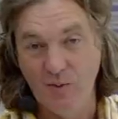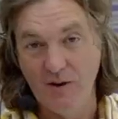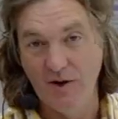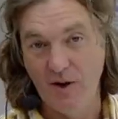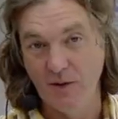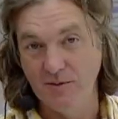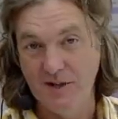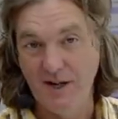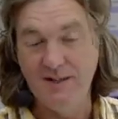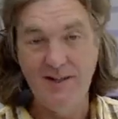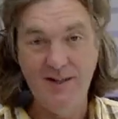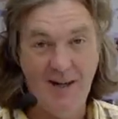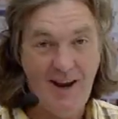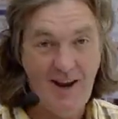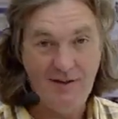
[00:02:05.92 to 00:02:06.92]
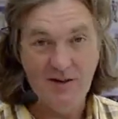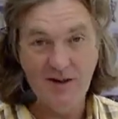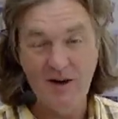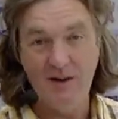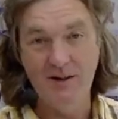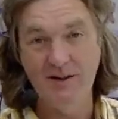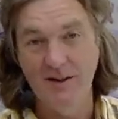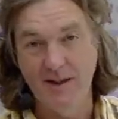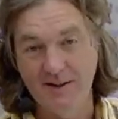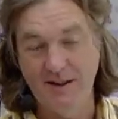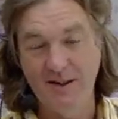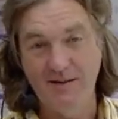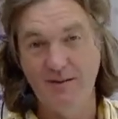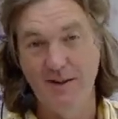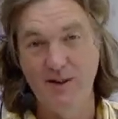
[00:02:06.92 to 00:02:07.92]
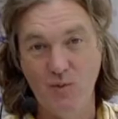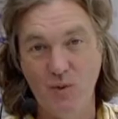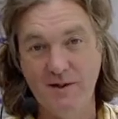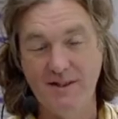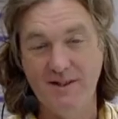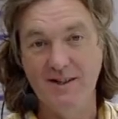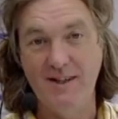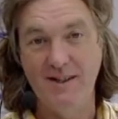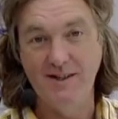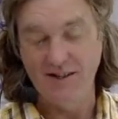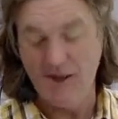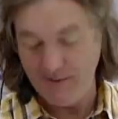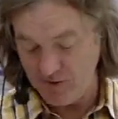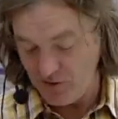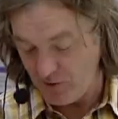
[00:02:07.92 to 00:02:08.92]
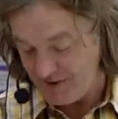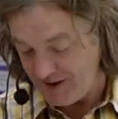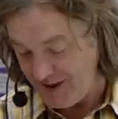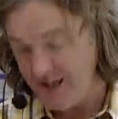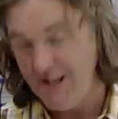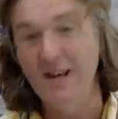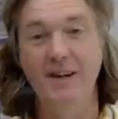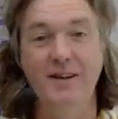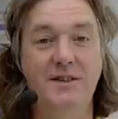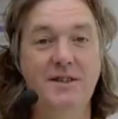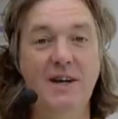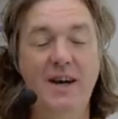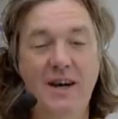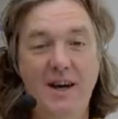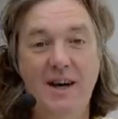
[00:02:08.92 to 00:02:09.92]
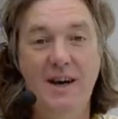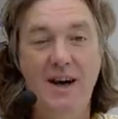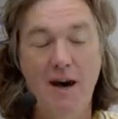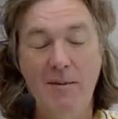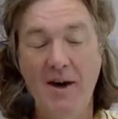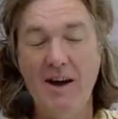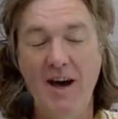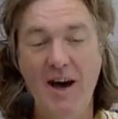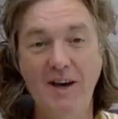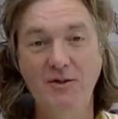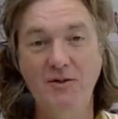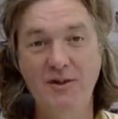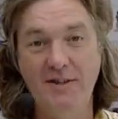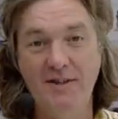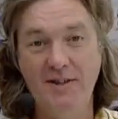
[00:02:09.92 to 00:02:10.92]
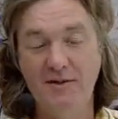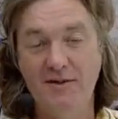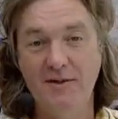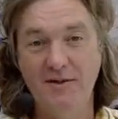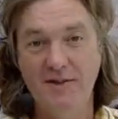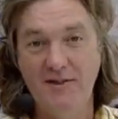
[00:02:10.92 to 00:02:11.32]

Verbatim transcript: with an object, he can have a go at identifying what it is. Now, he's already learned about a hundred different